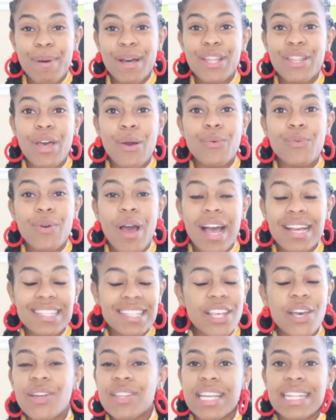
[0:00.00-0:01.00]
But I
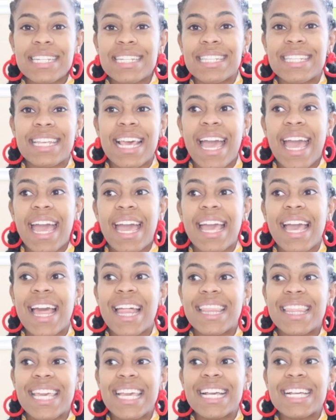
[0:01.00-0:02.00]
say all that to
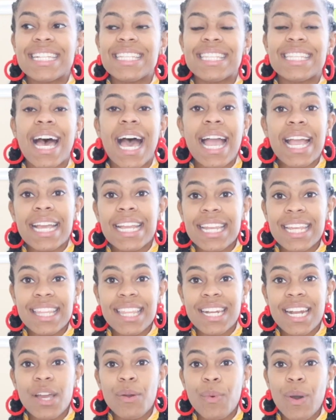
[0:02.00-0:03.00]
say, the anxiety
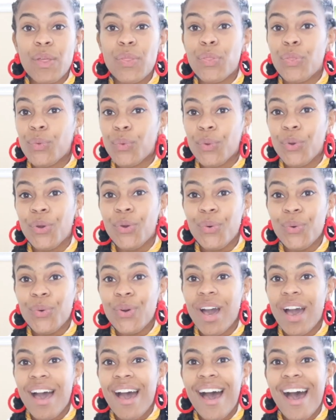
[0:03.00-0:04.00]
that I went
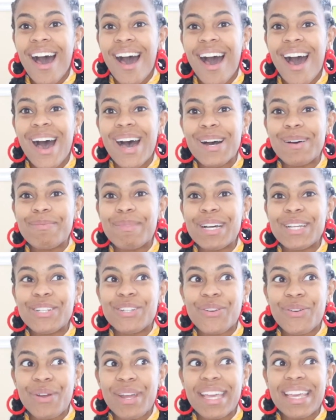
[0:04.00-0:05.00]
through
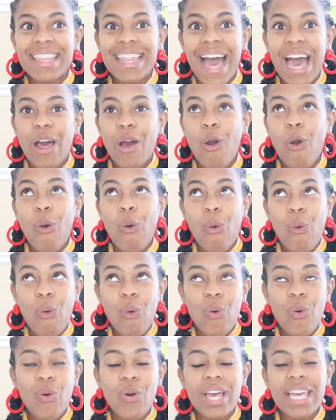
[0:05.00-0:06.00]
during that
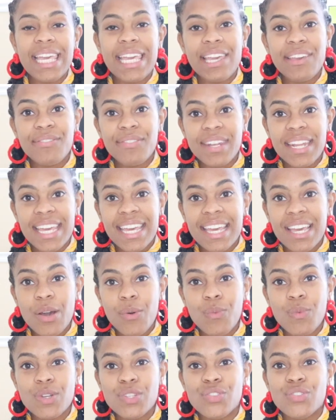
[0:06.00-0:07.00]
whole
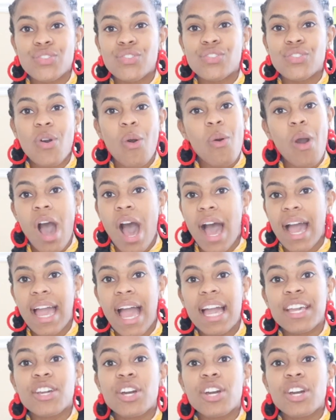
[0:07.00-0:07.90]
evening was so high.